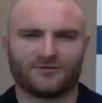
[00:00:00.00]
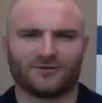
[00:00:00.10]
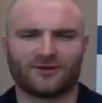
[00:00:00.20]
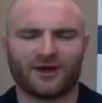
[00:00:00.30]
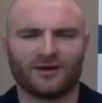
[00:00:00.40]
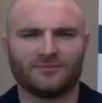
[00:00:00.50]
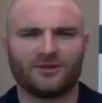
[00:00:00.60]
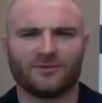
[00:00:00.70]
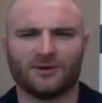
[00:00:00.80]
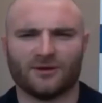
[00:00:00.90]
got time
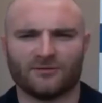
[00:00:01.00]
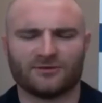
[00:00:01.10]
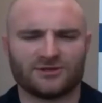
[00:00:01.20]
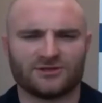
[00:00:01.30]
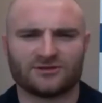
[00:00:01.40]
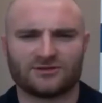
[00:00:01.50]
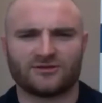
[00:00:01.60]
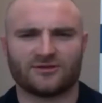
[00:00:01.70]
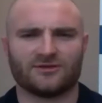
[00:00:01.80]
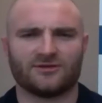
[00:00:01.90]
to be nervous.
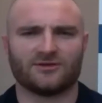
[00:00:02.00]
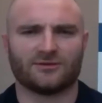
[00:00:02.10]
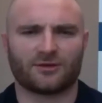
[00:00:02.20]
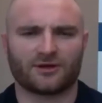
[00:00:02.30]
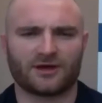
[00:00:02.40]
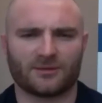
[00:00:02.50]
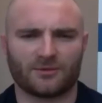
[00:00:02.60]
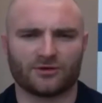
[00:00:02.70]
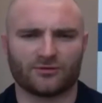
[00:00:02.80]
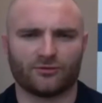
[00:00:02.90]
You're thinking
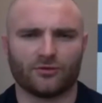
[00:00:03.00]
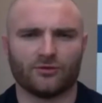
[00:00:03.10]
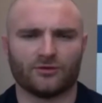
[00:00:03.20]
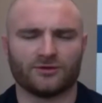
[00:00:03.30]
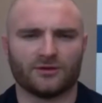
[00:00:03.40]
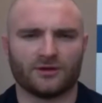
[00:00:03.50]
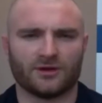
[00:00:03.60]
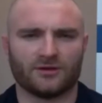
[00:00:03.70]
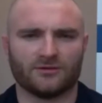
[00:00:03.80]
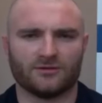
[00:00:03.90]
about your role
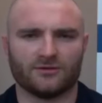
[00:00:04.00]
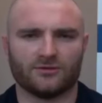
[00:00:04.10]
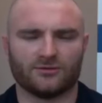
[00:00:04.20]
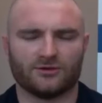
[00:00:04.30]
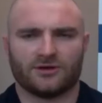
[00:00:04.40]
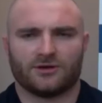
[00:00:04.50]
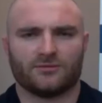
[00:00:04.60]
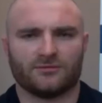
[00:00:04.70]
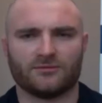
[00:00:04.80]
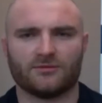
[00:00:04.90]
and you know, you're
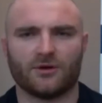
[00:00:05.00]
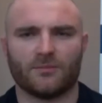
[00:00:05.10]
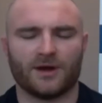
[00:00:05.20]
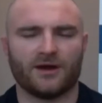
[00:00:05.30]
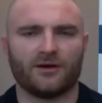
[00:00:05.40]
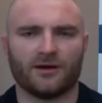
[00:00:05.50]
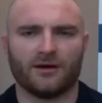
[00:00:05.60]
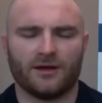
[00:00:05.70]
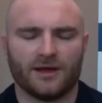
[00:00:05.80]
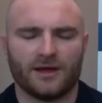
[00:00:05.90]
here on merit
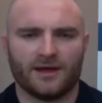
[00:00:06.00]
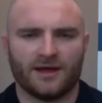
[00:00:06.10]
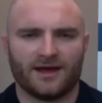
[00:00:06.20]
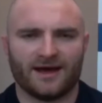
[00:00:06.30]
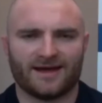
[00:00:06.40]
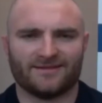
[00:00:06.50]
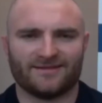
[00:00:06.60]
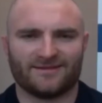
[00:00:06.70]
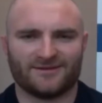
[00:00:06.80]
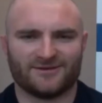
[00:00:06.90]
and
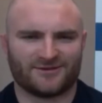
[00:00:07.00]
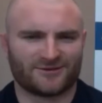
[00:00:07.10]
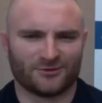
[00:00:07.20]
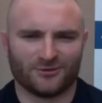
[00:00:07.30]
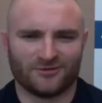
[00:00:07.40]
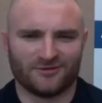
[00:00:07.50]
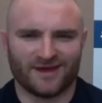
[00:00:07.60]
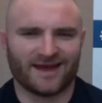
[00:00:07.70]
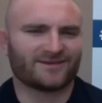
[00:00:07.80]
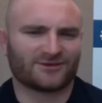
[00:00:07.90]
you just go and
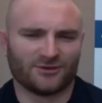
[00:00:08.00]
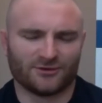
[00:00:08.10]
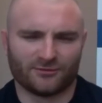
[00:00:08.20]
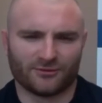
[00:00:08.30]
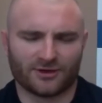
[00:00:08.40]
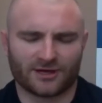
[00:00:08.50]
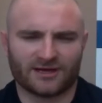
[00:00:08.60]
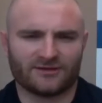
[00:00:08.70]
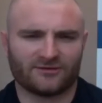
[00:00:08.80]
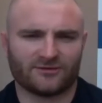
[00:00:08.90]
execute your role, I
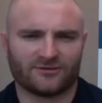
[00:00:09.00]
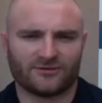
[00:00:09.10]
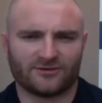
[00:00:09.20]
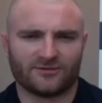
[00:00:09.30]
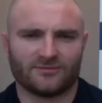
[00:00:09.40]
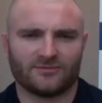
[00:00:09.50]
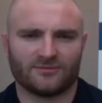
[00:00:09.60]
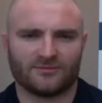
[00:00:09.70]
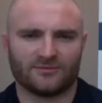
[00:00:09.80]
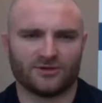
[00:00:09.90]
guess.
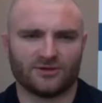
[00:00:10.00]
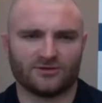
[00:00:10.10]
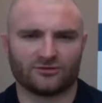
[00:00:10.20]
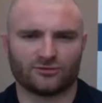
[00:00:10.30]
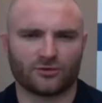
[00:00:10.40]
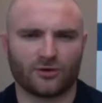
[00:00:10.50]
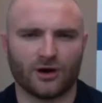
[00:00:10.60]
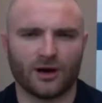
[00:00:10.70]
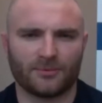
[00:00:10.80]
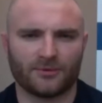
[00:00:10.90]
You're so
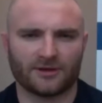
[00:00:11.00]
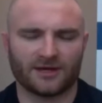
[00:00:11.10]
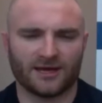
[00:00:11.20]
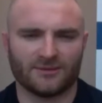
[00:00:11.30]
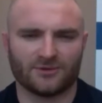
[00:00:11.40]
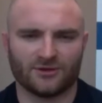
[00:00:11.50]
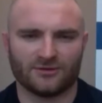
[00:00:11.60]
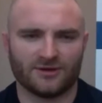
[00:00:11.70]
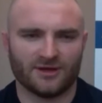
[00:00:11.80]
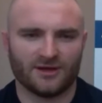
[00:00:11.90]
caught up in the game, it
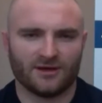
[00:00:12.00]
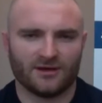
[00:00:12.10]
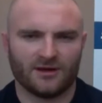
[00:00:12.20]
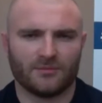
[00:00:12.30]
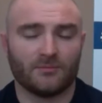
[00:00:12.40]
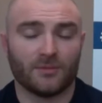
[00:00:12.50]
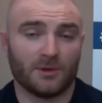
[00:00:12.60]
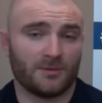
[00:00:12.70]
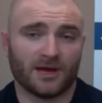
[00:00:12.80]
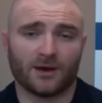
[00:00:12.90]

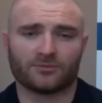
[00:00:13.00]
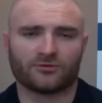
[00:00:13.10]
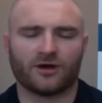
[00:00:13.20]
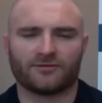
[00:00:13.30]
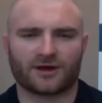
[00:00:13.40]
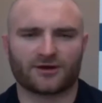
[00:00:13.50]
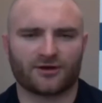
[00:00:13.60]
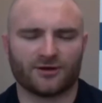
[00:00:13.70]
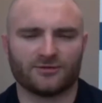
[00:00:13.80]
maybe helps not having a crowd